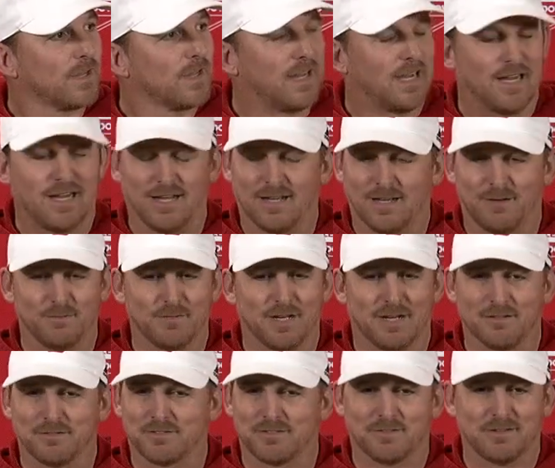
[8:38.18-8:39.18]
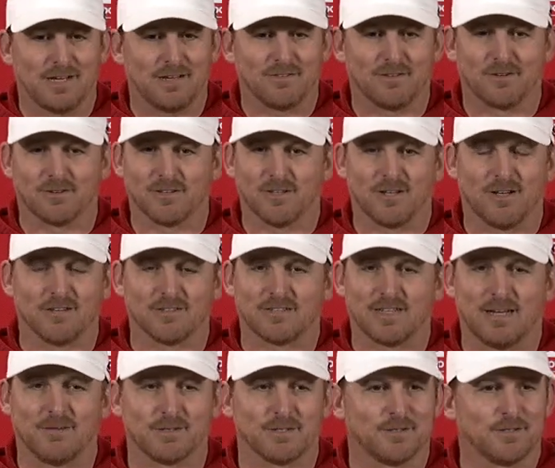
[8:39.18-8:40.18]
Uh, I, am not. I learned a long
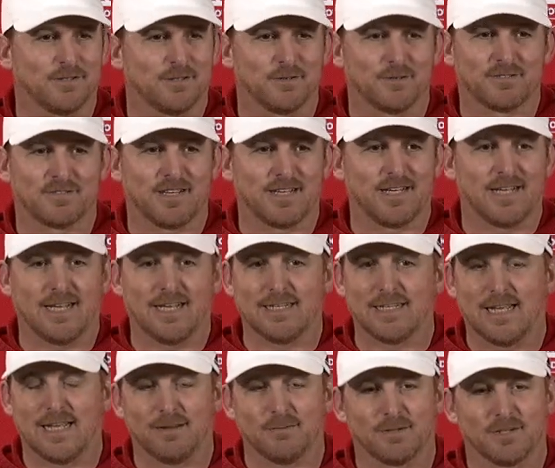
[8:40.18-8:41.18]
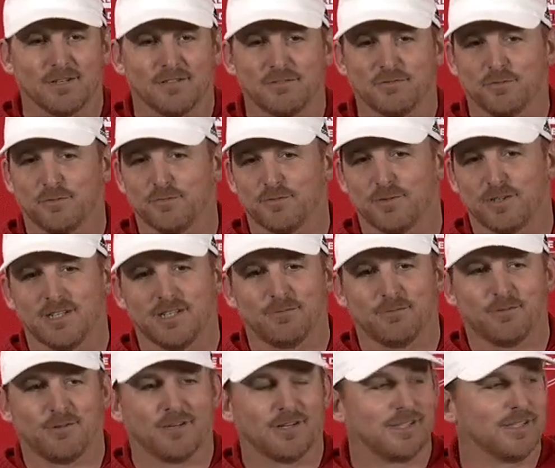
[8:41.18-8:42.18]
time ago. Don't say a name because you'll forget
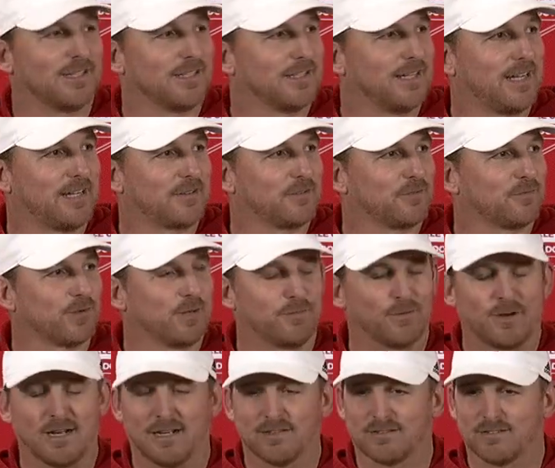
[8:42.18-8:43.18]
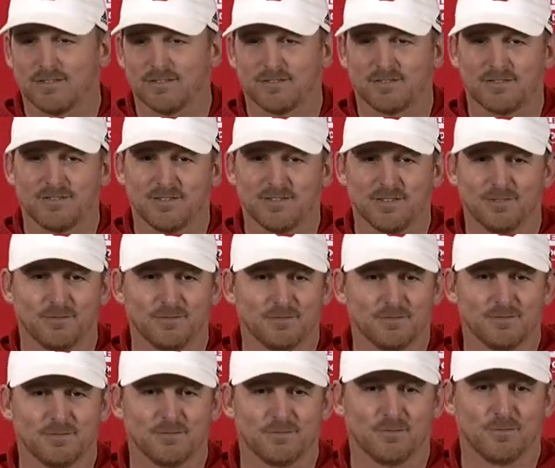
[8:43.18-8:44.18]
one. And after three practices, you know,
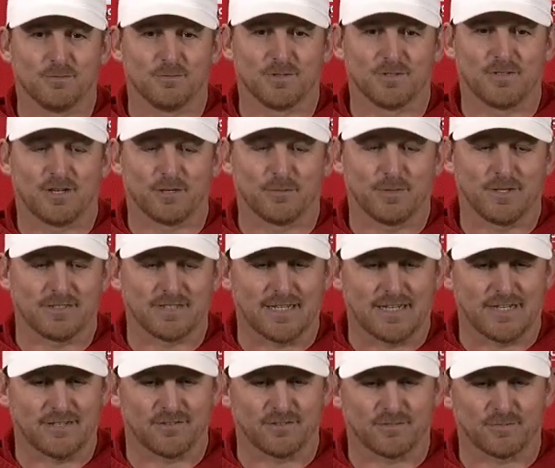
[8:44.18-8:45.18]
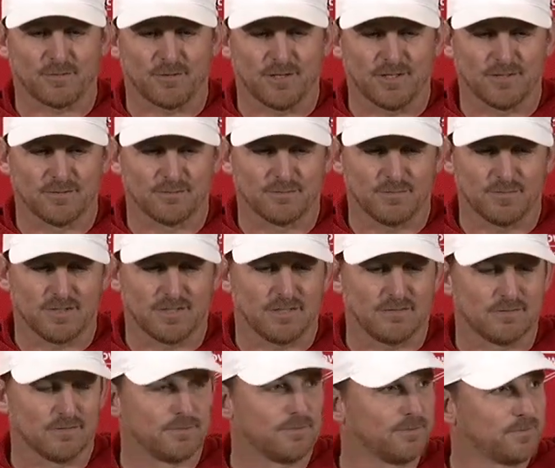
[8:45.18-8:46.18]
we'll, we'll talk about that after spring. But that,
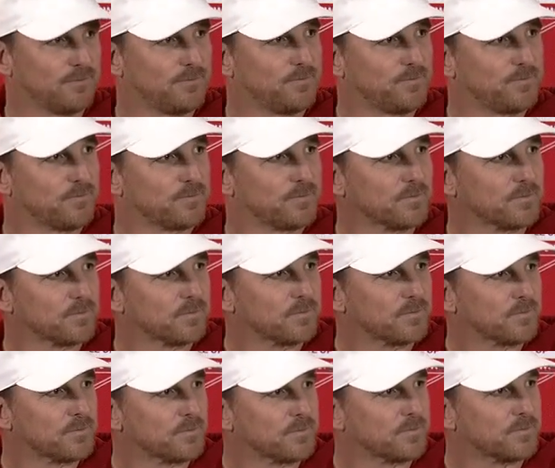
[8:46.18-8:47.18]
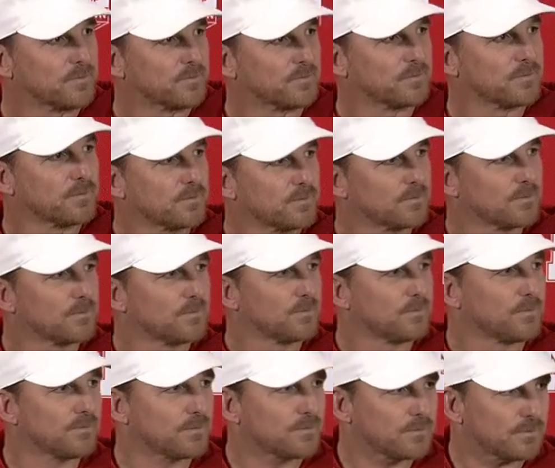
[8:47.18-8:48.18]
seen, uh, Ben Scott, you
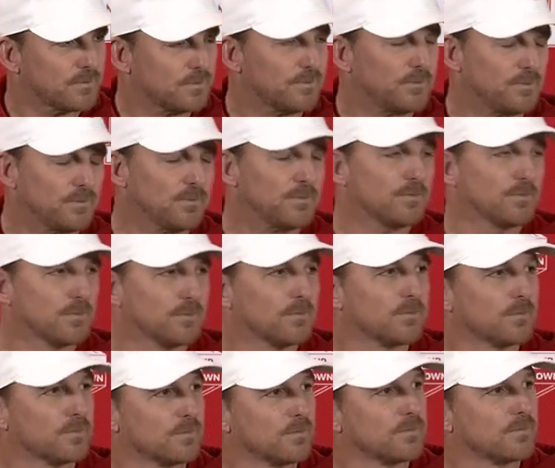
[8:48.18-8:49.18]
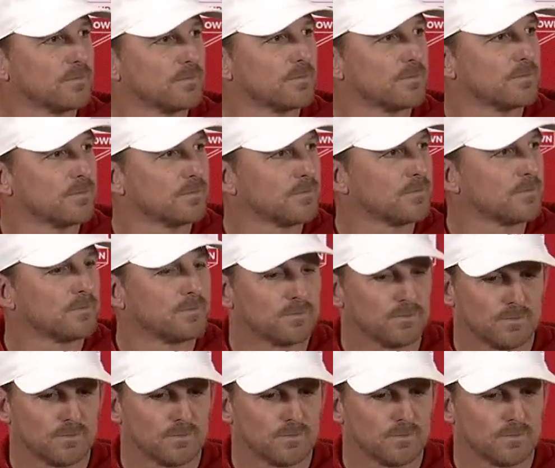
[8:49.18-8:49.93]
know, fit in as a, veteran guy,